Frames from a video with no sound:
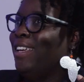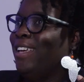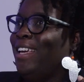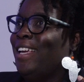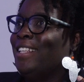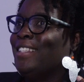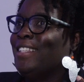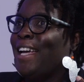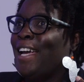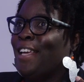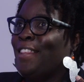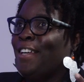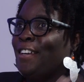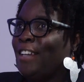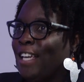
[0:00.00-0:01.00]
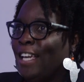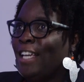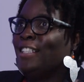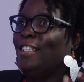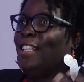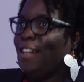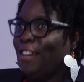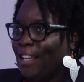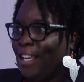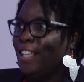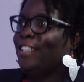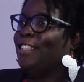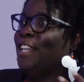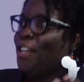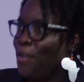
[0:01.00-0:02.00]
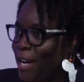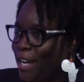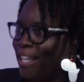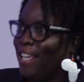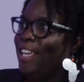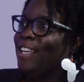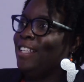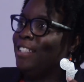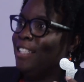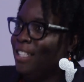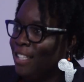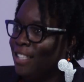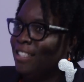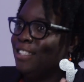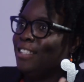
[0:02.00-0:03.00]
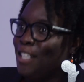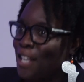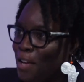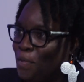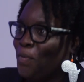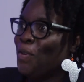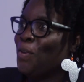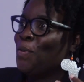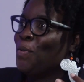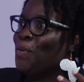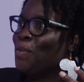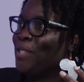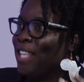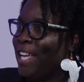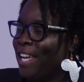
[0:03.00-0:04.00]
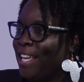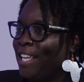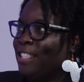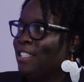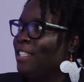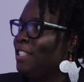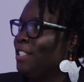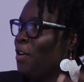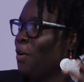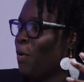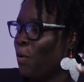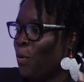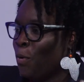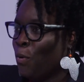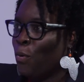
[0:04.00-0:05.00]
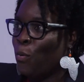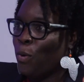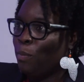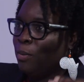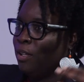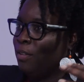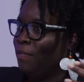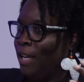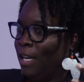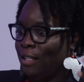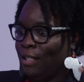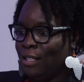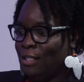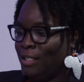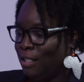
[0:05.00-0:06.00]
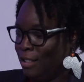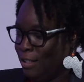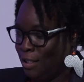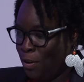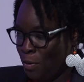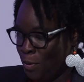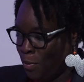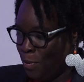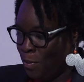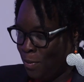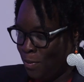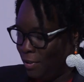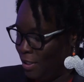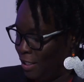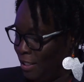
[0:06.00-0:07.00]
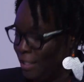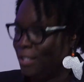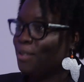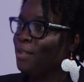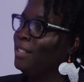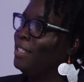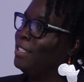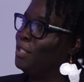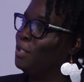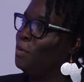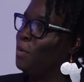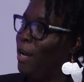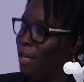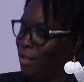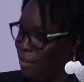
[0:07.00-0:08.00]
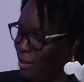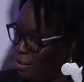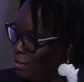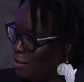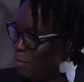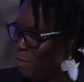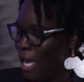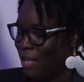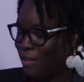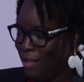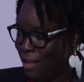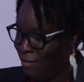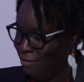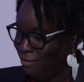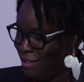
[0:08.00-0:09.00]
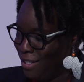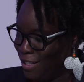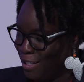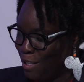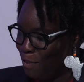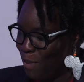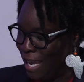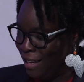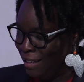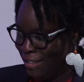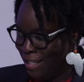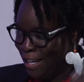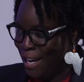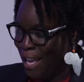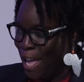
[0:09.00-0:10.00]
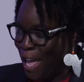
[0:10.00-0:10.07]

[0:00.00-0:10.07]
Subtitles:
It's like their kids and their kids and their grandkids and the nieces and nephews. Like, it's just a whole ripple effect. It's just so, this is great. This is amazing. This is amazing.